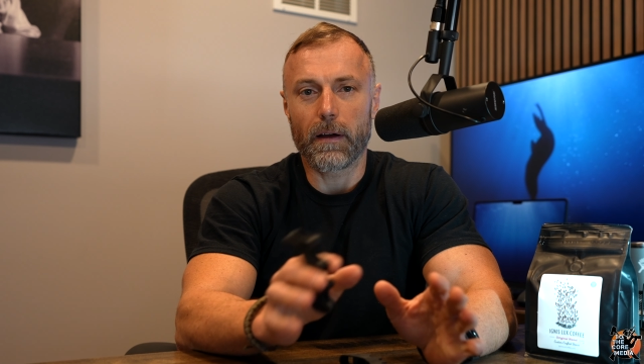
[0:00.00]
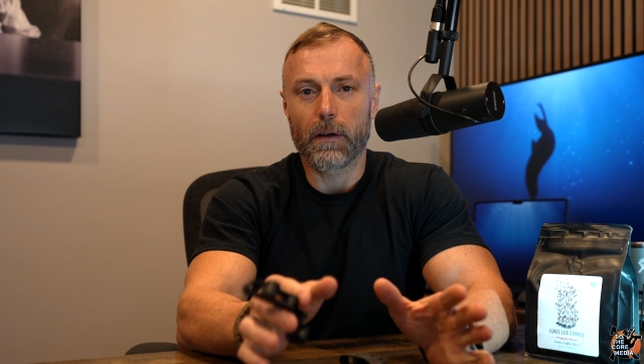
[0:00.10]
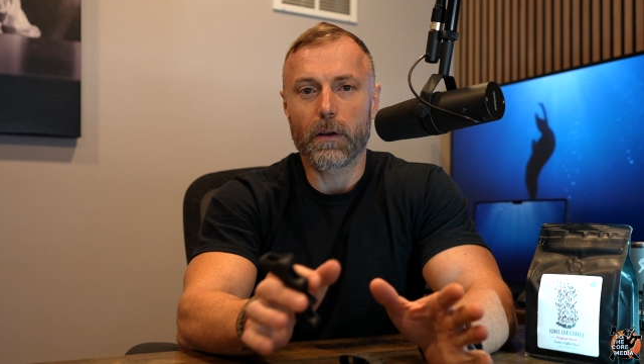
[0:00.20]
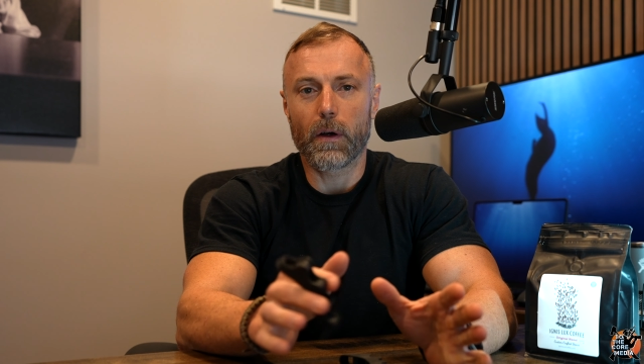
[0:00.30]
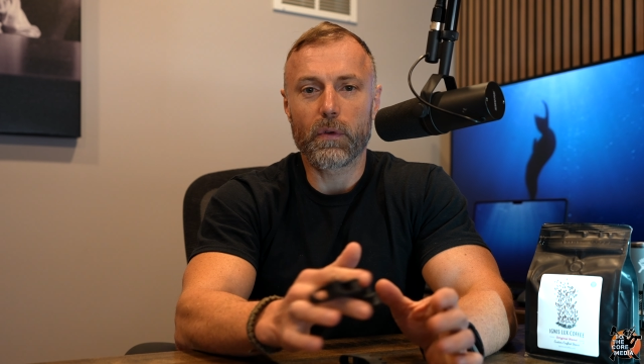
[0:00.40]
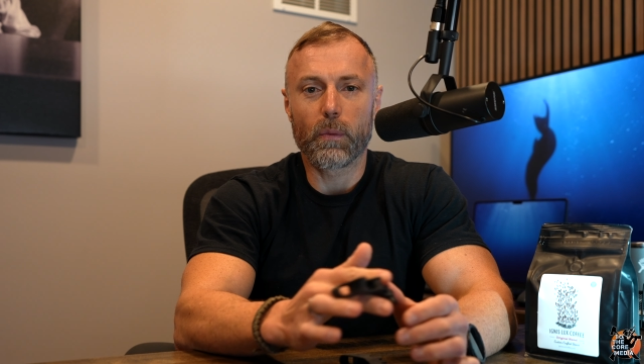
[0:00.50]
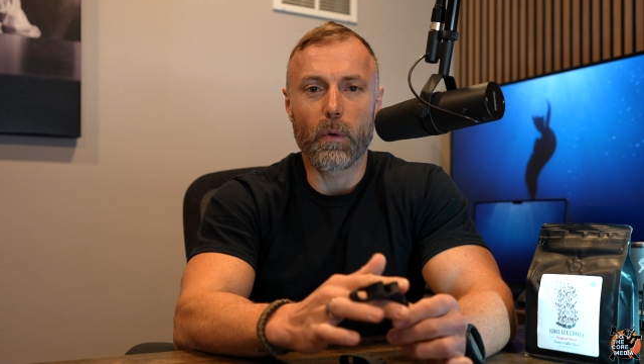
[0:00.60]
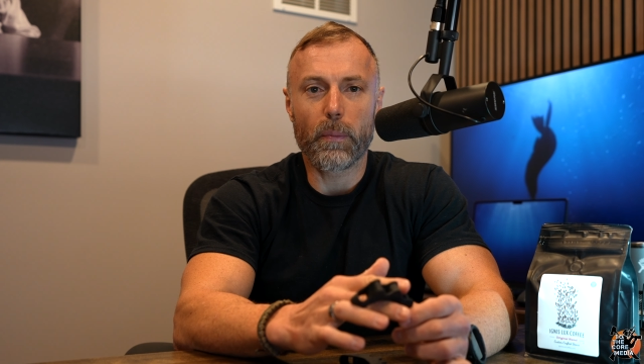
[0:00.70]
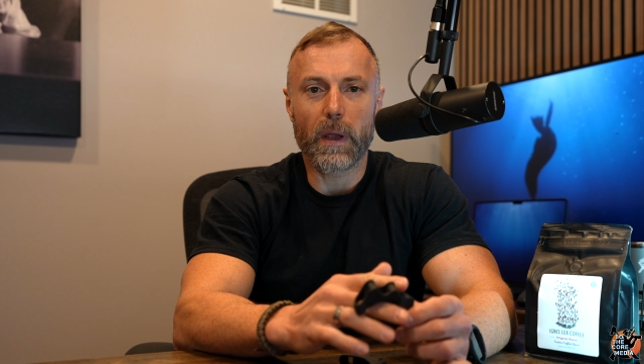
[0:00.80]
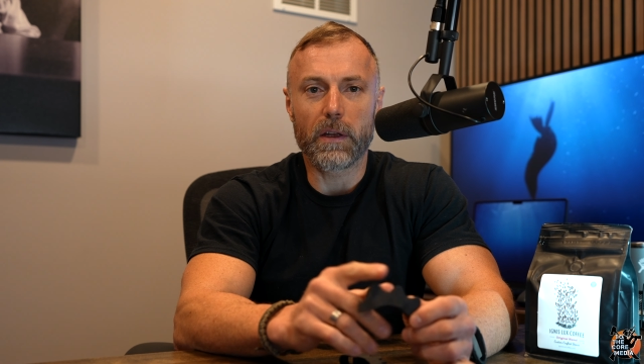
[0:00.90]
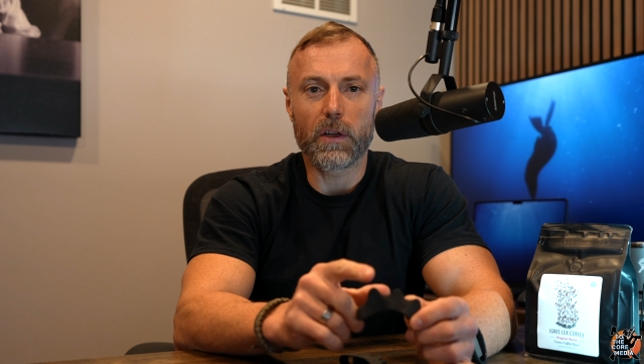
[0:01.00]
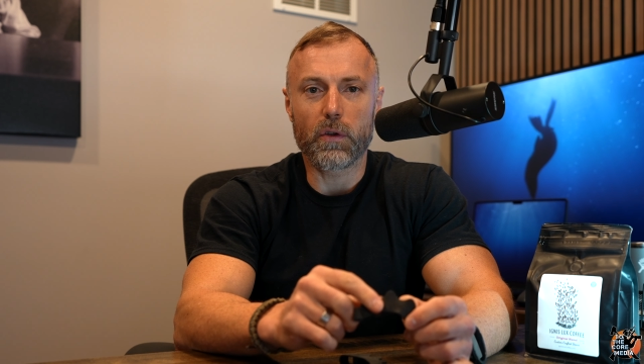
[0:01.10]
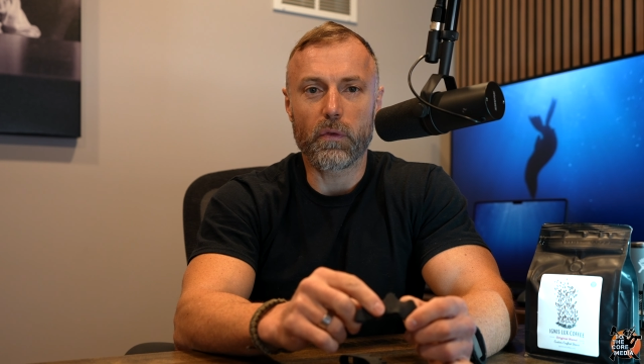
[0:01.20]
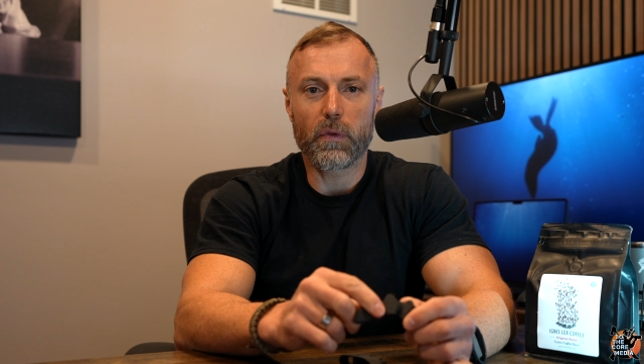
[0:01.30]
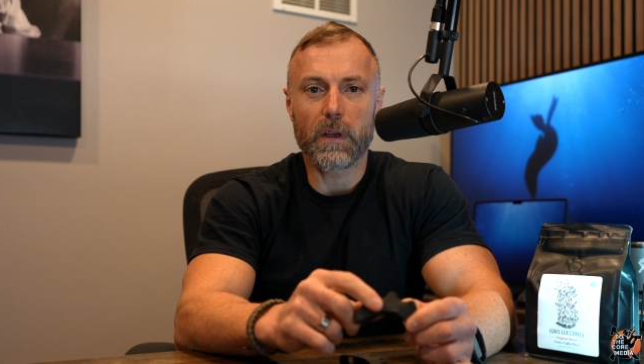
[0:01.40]
uncomfortable pain in
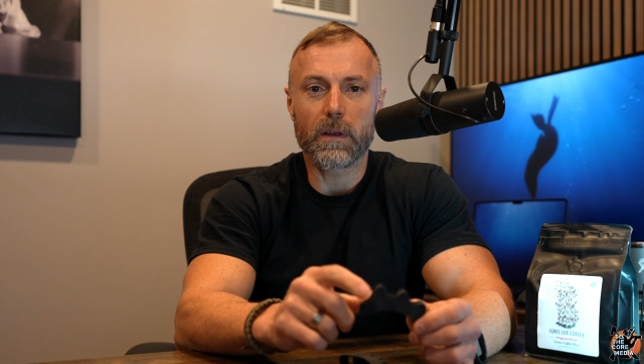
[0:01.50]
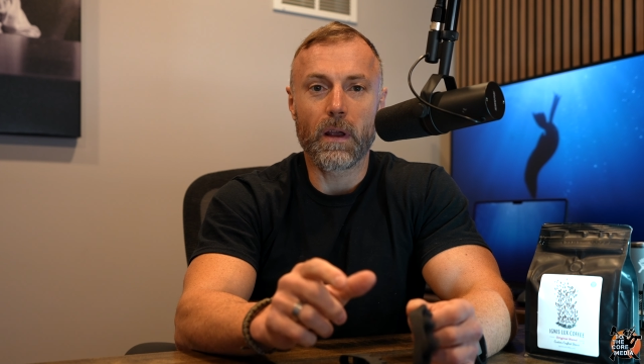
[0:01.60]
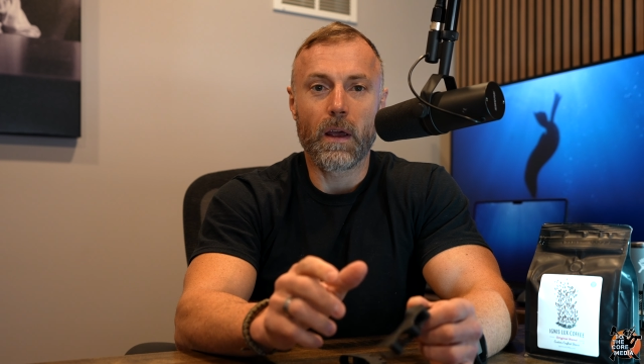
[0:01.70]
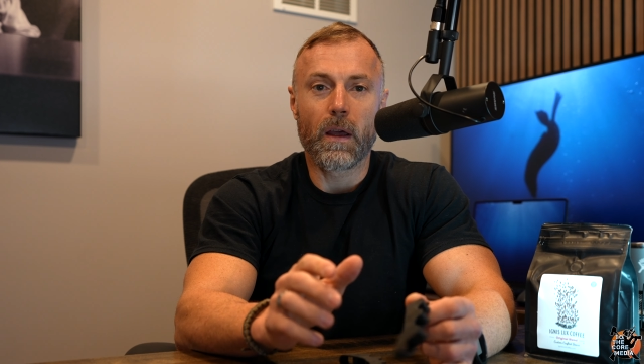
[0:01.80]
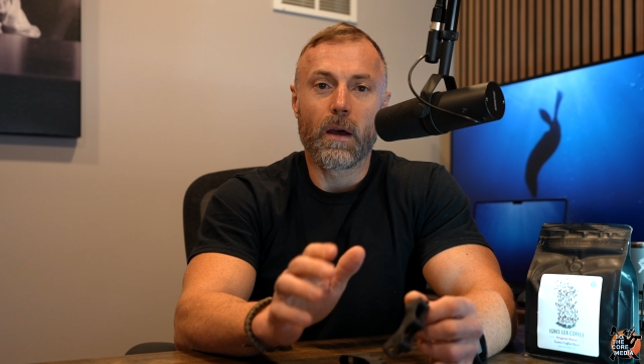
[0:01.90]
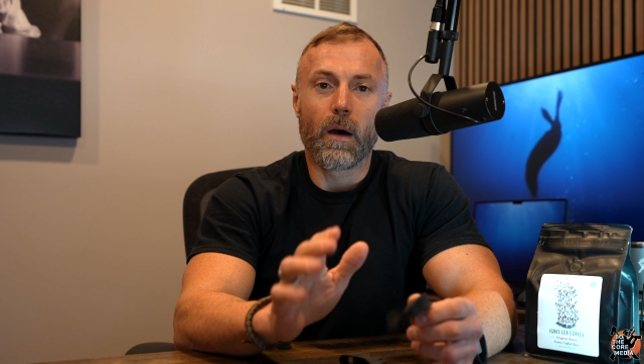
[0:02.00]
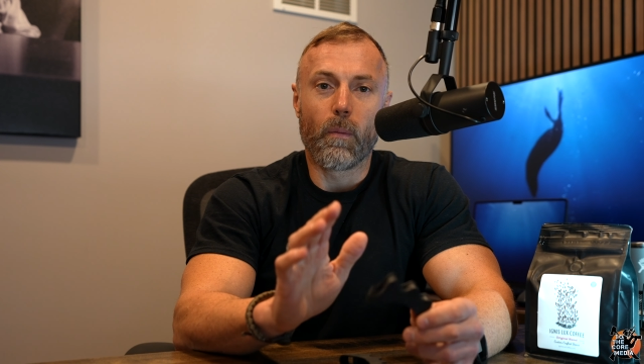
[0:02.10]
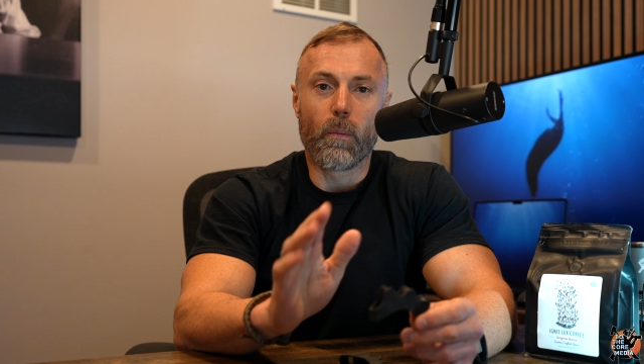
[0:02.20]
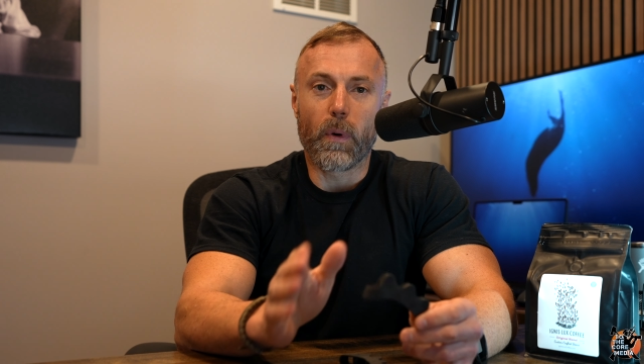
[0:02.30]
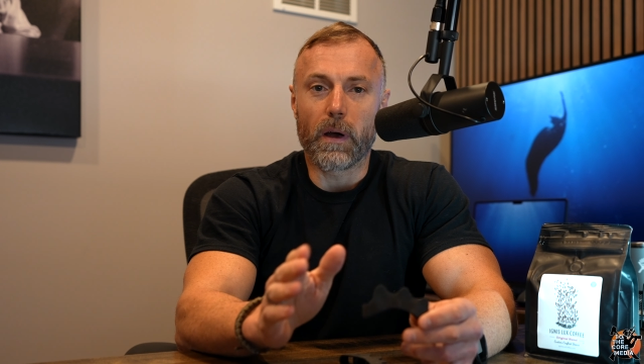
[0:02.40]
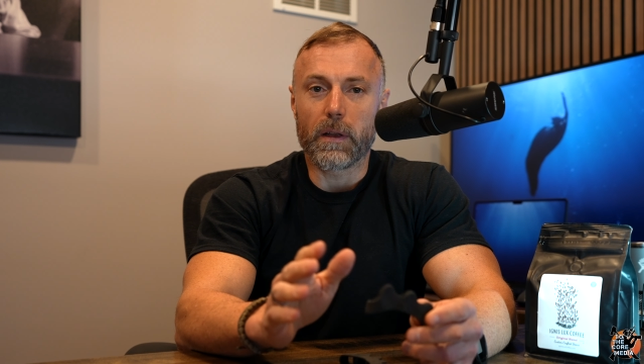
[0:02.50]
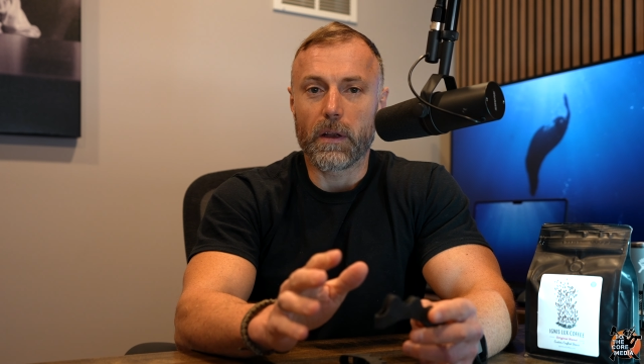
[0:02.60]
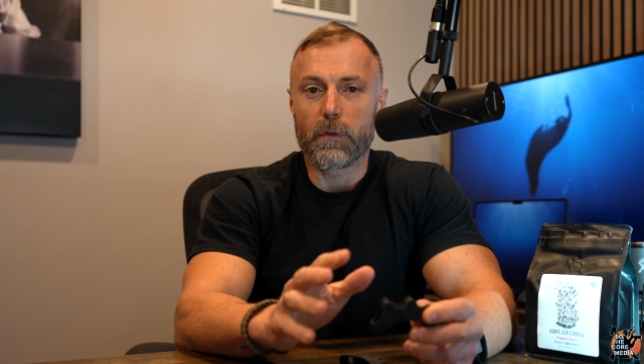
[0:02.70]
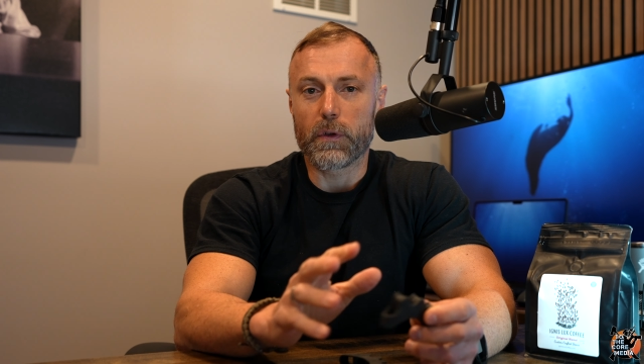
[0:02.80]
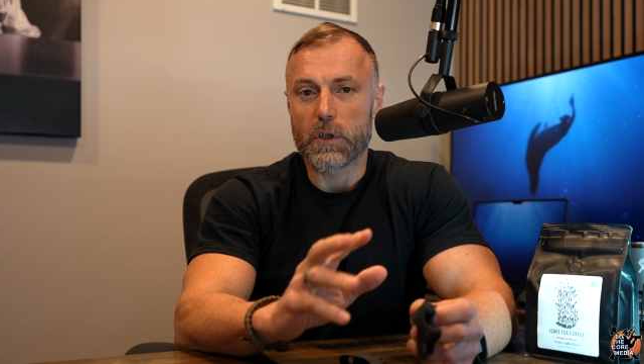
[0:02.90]
your feet but
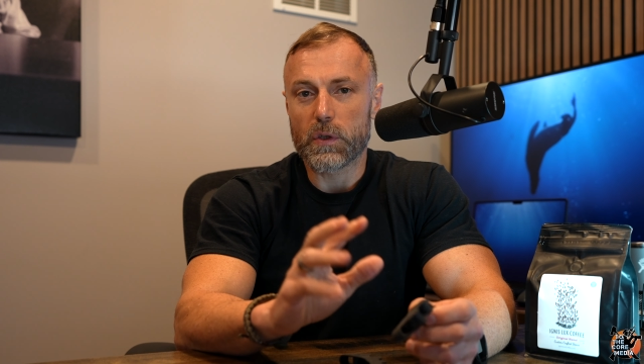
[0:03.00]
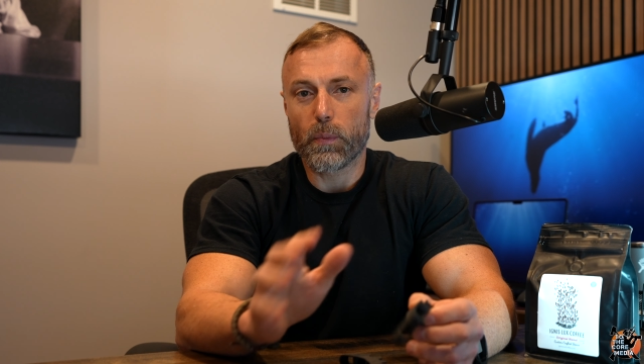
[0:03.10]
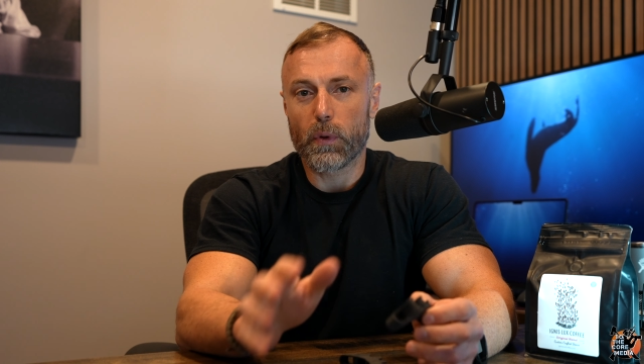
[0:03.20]
if you just